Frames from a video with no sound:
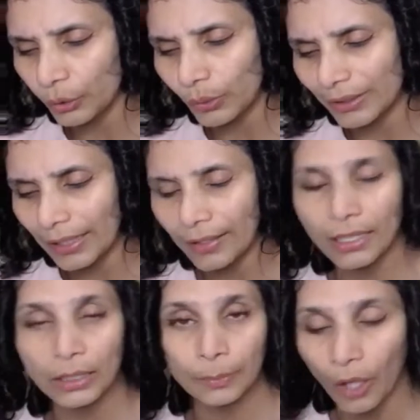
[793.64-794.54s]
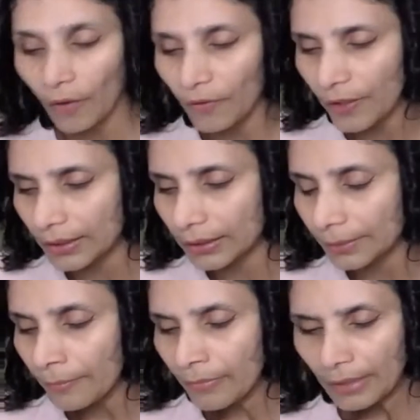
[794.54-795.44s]
soothsayers, prophets,
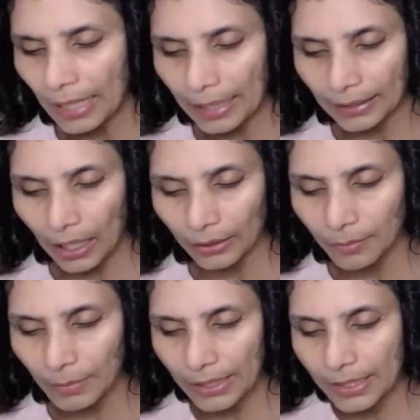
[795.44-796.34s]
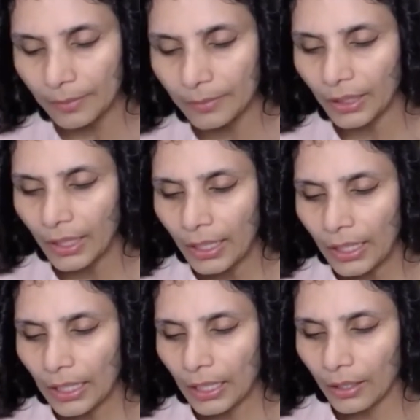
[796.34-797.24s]
and other mediums
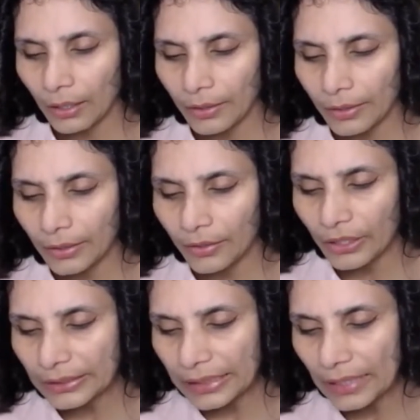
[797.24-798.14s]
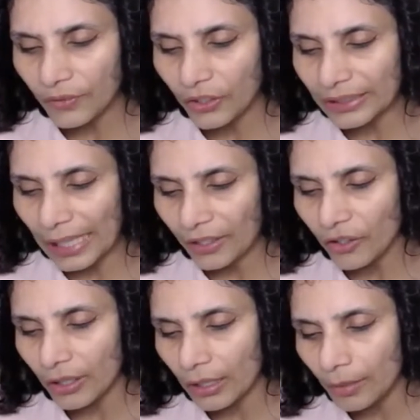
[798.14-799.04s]
receive the sanction and